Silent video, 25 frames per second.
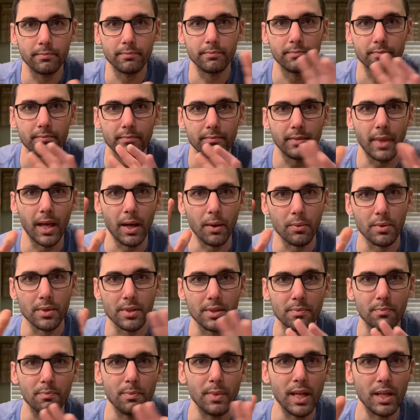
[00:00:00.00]
That was
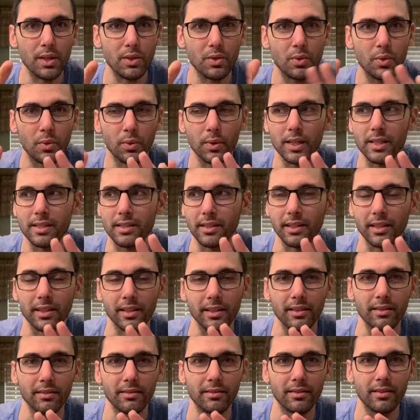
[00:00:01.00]
me twisting
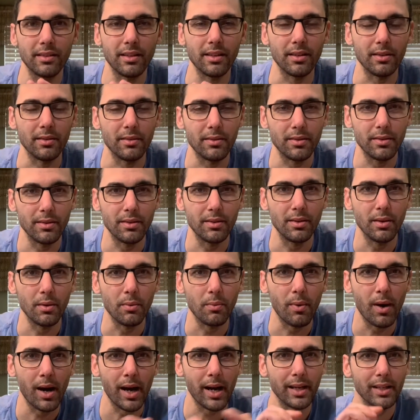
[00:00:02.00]
the
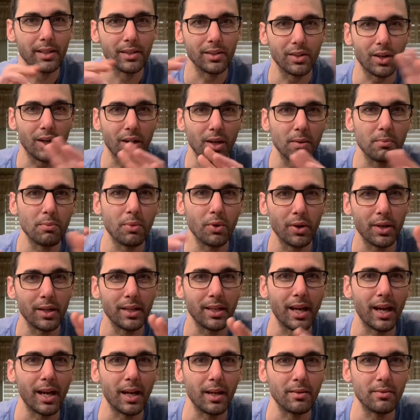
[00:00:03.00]
wine carboy,
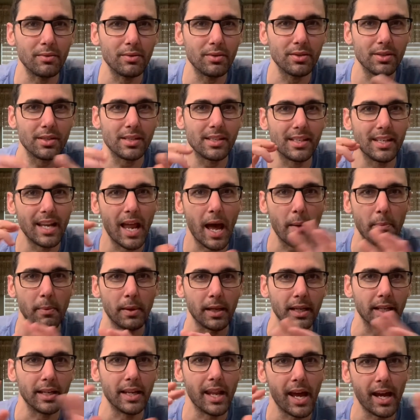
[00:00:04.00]
not snapping a
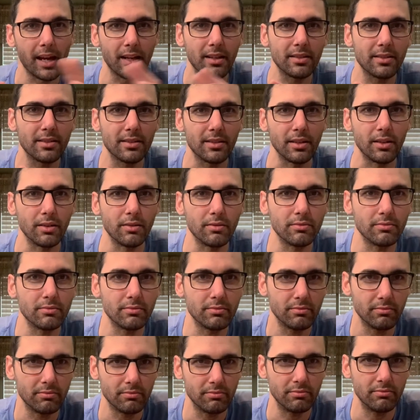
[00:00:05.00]
neck, so
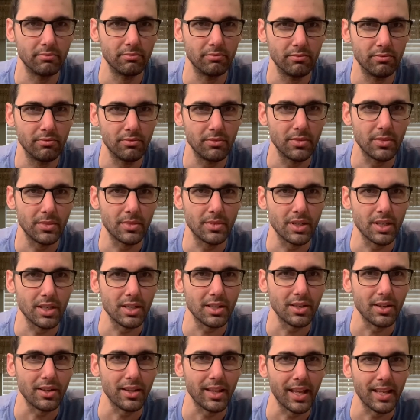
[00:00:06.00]
just so
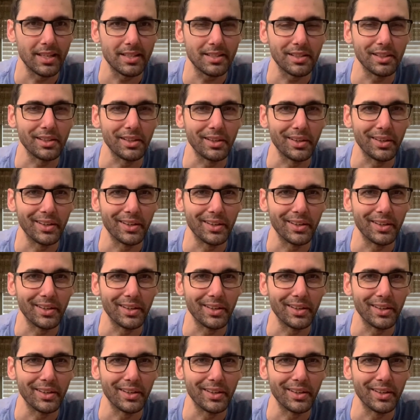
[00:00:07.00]
that's clear.